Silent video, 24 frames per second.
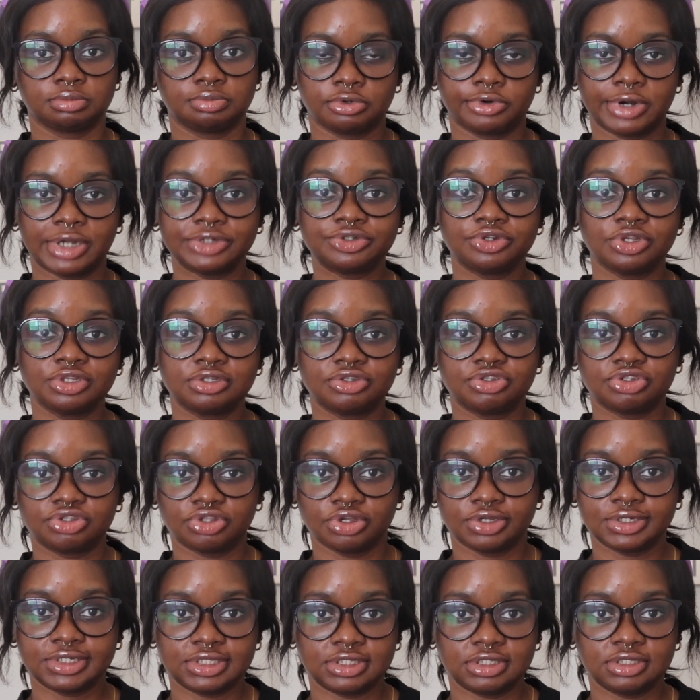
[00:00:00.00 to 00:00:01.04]
graduate
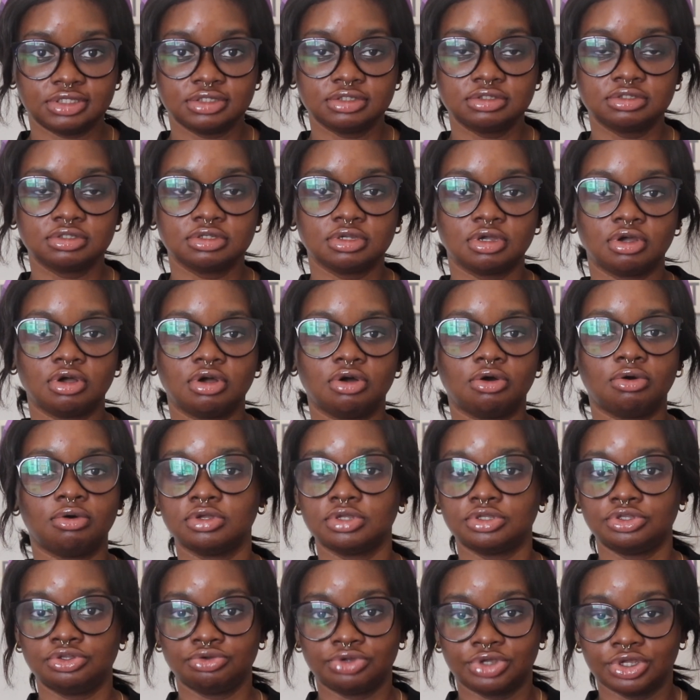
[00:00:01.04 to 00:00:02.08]
studies.
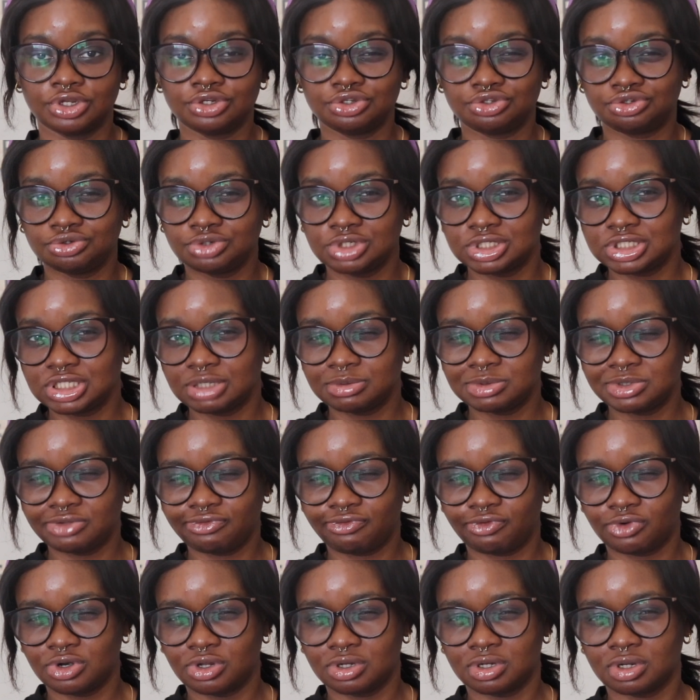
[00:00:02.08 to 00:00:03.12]
You can do the same thing
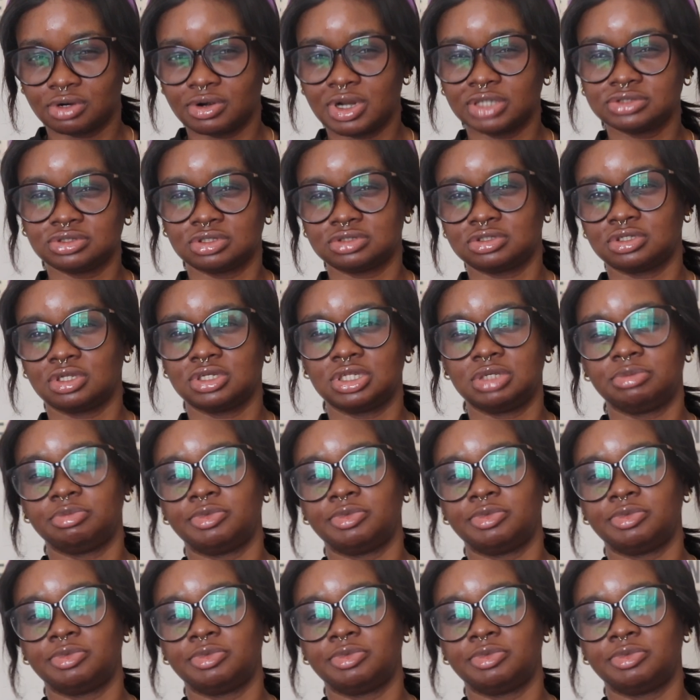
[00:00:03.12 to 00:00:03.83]
for an undergraduate study,